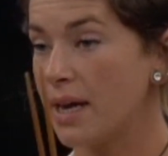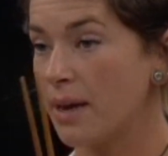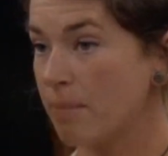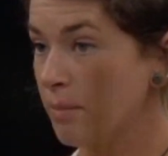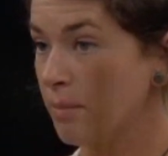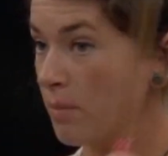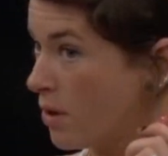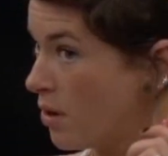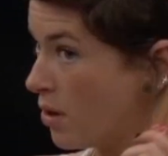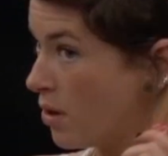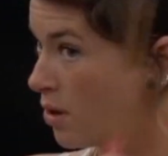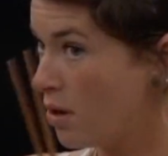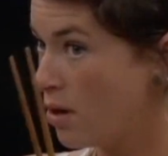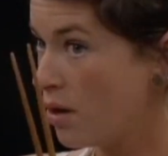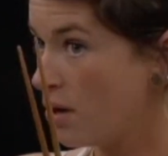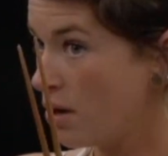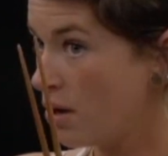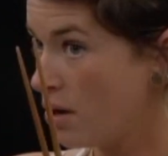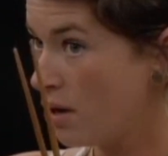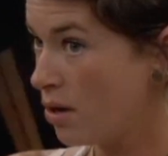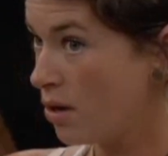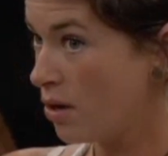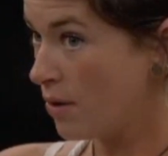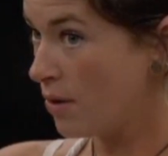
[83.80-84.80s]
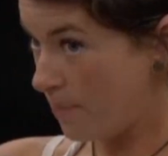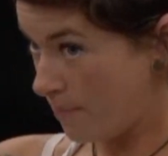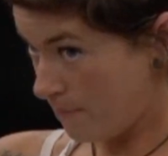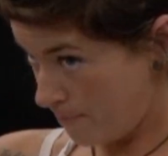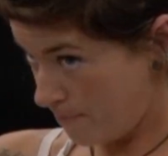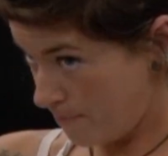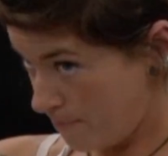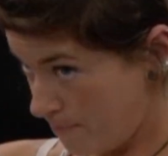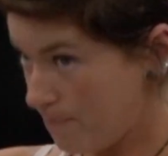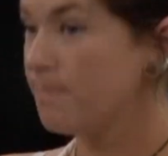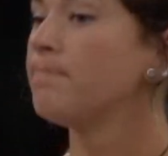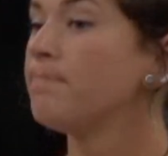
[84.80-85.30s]
Everything happens for a reason.
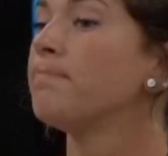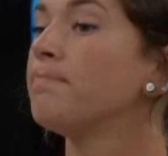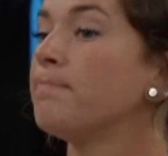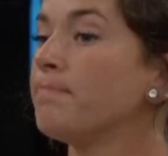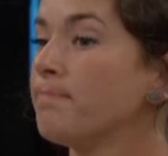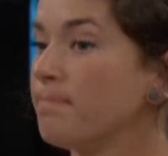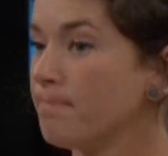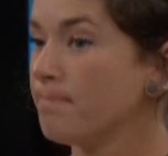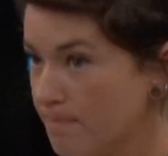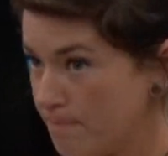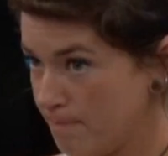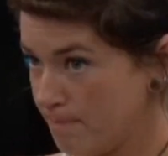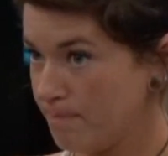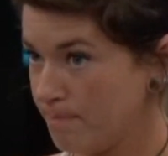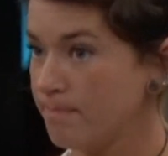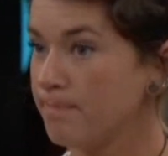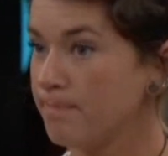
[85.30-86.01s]
Fuck it. Just go.